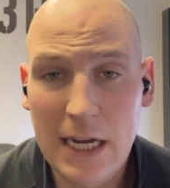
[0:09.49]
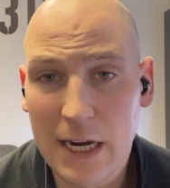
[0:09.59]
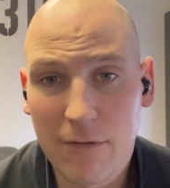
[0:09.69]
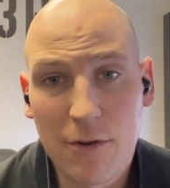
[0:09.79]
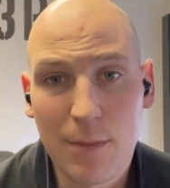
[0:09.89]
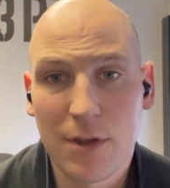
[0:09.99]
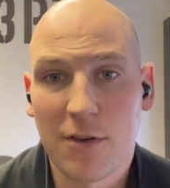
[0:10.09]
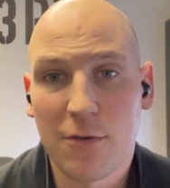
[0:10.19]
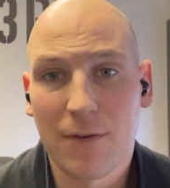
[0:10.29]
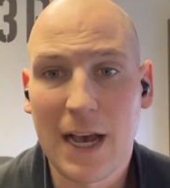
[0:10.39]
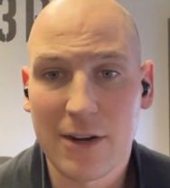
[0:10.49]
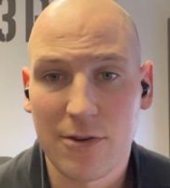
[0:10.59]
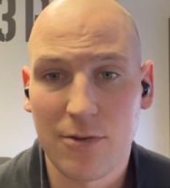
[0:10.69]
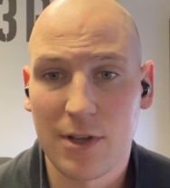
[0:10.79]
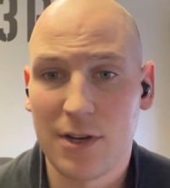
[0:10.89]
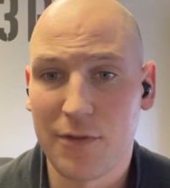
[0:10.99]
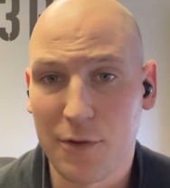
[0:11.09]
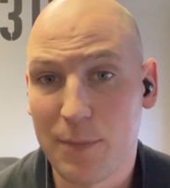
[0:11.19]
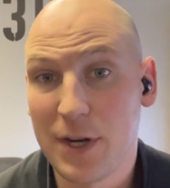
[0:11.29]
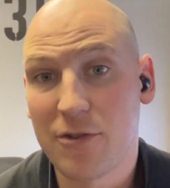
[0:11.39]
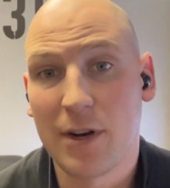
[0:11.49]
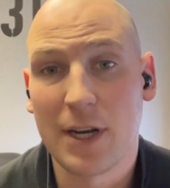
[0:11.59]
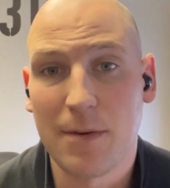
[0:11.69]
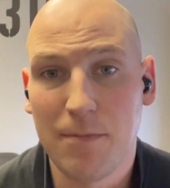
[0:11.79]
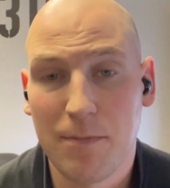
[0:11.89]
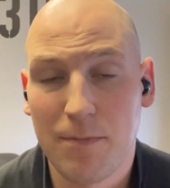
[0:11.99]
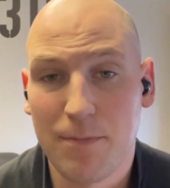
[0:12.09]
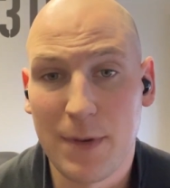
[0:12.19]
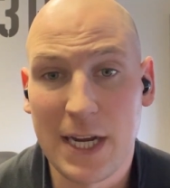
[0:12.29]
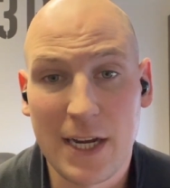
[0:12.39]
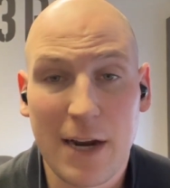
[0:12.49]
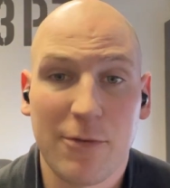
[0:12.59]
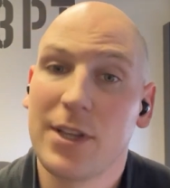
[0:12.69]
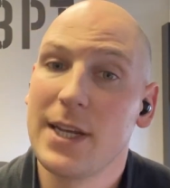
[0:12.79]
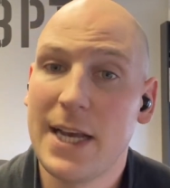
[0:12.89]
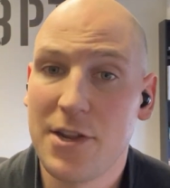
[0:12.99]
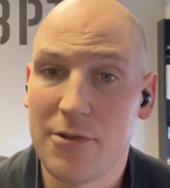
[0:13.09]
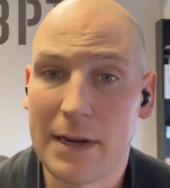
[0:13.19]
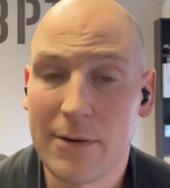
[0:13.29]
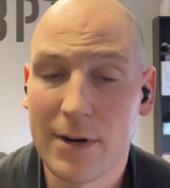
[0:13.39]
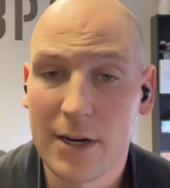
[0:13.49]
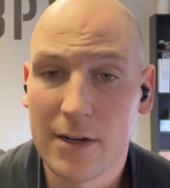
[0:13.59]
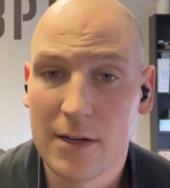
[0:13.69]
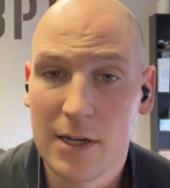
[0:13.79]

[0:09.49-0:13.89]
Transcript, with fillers: And if you miss those factors, then your speed training may not really get you anywhere.